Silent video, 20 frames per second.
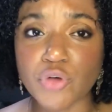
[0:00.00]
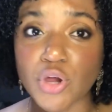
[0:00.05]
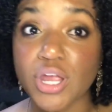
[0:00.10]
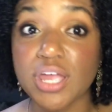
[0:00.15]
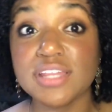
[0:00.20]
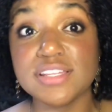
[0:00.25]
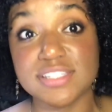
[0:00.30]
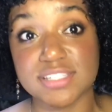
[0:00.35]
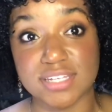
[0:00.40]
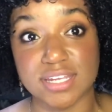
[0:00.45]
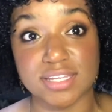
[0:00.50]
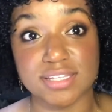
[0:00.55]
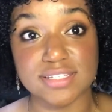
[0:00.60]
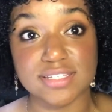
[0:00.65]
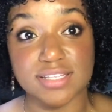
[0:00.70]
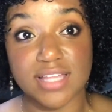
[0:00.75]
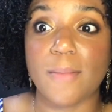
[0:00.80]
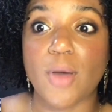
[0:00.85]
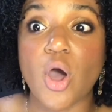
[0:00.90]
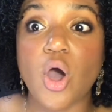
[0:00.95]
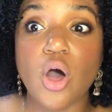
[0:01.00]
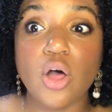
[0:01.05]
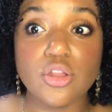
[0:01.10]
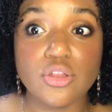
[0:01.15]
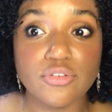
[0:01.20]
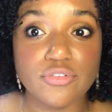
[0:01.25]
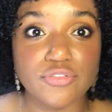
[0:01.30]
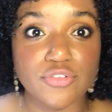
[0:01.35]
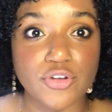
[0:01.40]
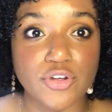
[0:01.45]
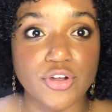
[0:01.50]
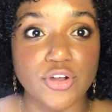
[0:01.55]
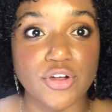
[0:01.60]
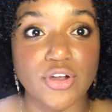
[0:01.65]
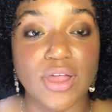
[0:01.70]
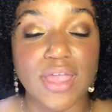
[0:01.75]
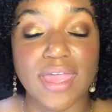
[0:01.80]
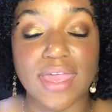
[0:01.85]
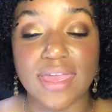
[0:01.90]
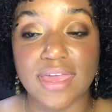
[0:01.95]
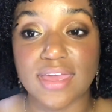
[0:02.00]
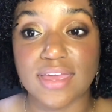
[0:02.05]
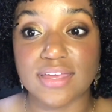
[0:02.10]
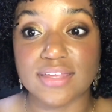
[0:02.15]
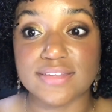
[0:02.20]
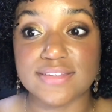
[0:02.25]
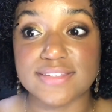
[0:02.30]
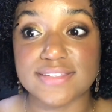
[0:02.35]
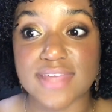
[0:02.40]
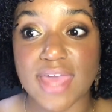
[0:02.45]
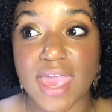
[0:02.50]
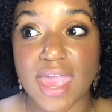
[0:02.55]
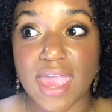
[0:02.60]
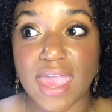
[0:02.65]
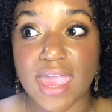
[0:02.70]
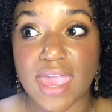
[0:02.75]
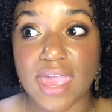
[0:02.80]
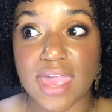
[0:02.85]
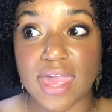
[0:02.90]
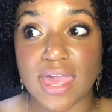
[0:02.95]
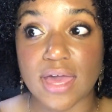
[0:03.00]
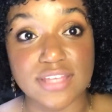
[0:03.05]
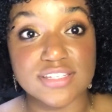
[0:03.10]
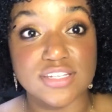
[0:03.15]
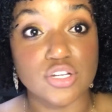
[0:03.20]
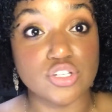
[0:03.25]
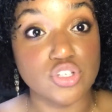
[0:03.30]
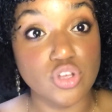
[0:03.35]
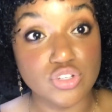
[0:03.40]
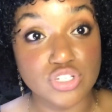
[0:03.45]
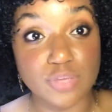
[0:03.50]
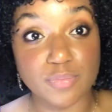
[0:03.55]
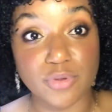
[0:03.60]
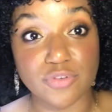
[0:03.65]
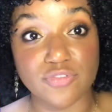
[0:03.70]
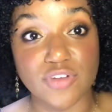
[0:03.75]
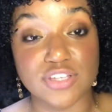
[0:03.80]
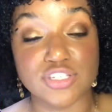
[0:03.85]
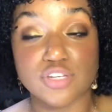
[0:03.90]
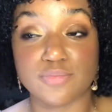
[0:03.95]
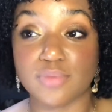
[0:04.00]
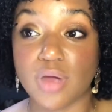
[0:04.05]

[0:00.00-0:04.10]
For instance, like Oliver is an associate professor,